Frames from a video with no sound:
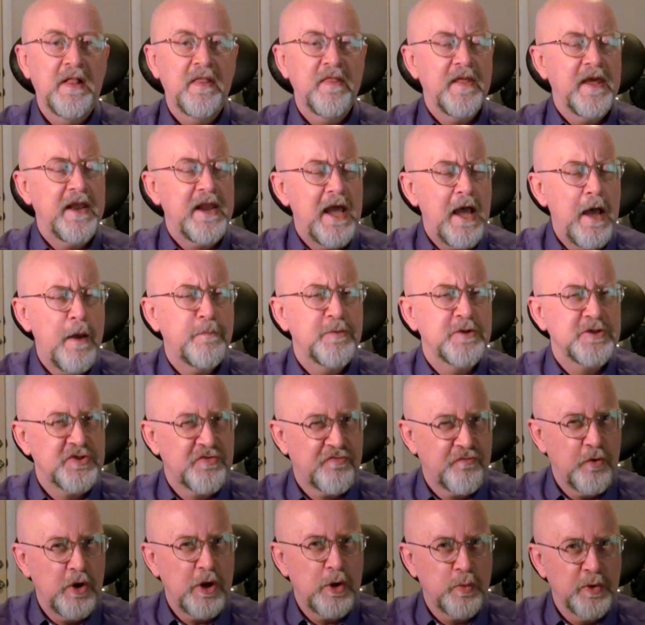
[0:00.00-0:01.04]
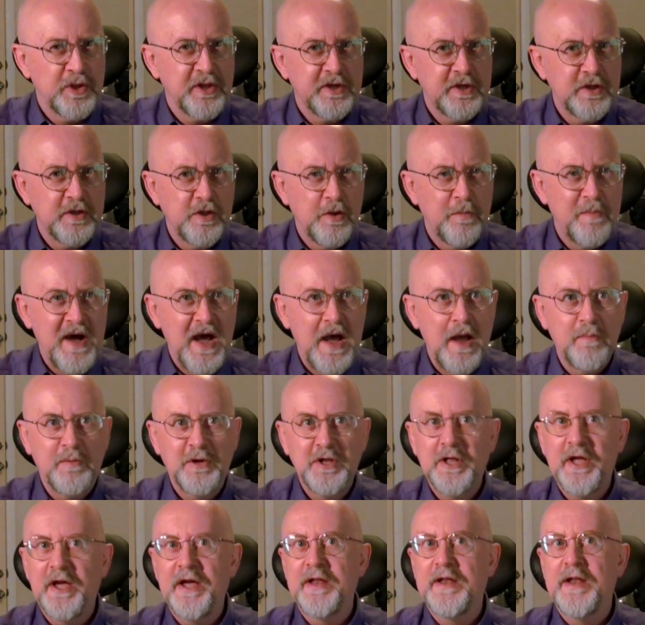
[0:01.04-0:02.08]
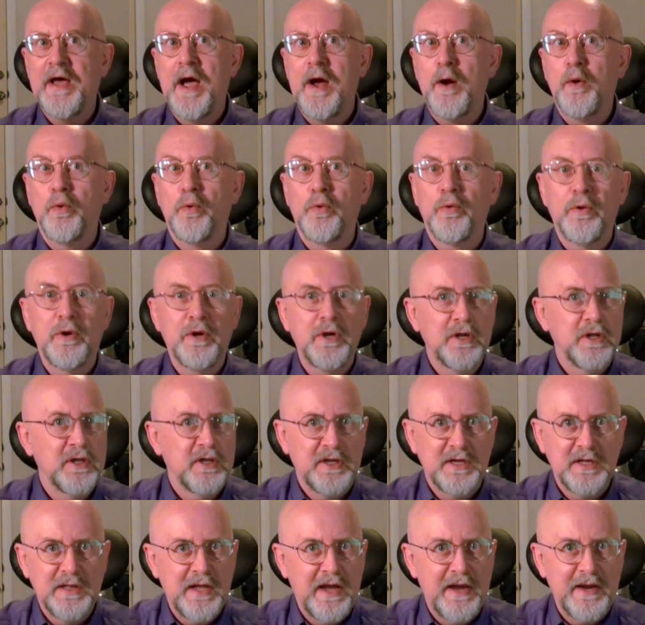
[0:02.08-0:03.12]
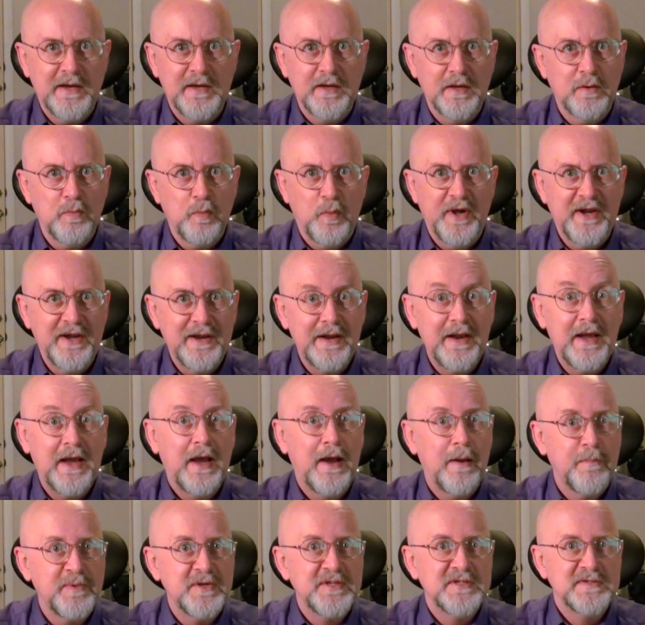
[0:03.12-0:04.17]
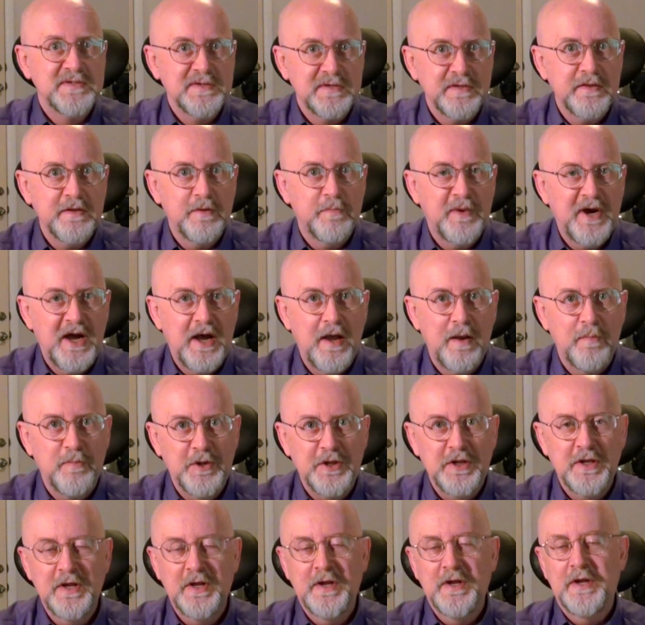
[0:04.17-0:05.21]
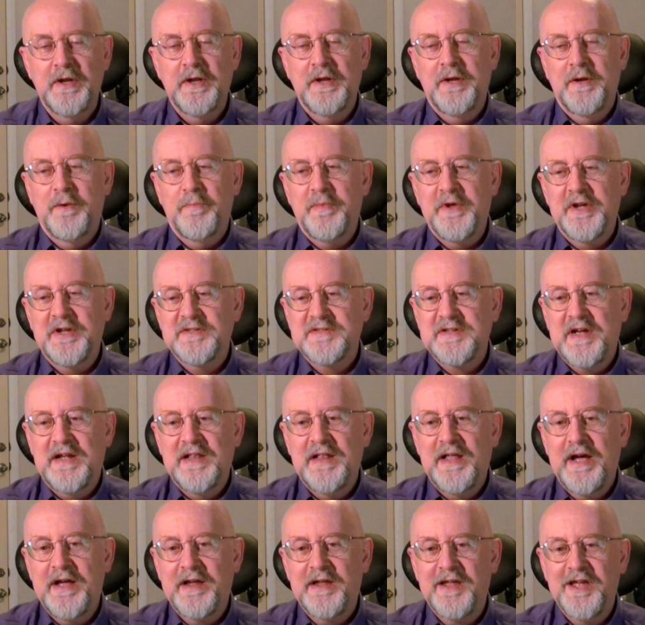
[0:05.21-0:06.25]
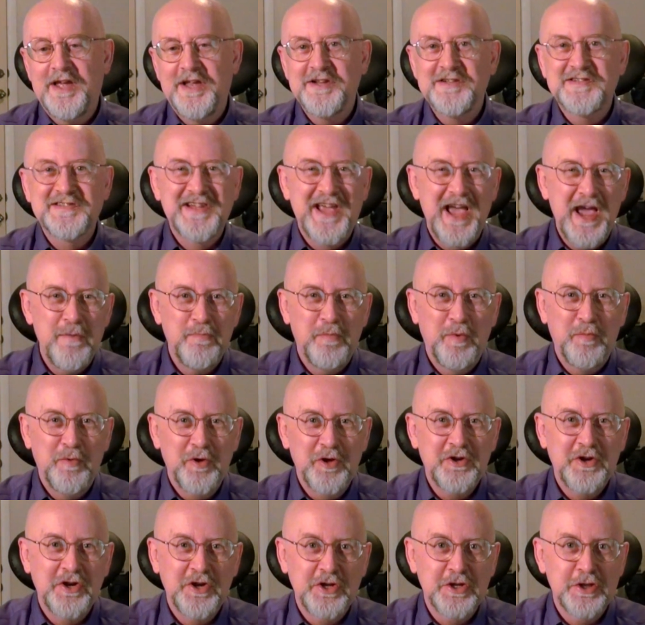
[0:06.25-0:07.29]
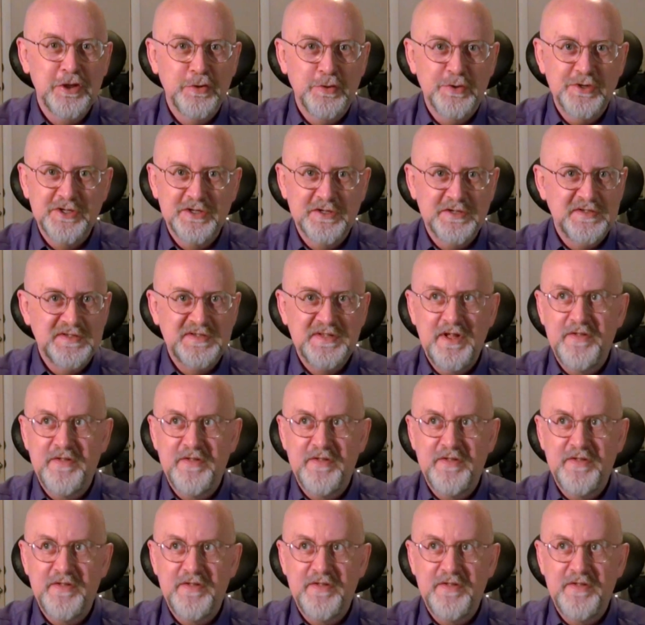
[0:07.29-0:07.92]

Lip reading: That happens frequently in the Bible, and I really like it when it happens in the Bible, because I like inescapable conclusions.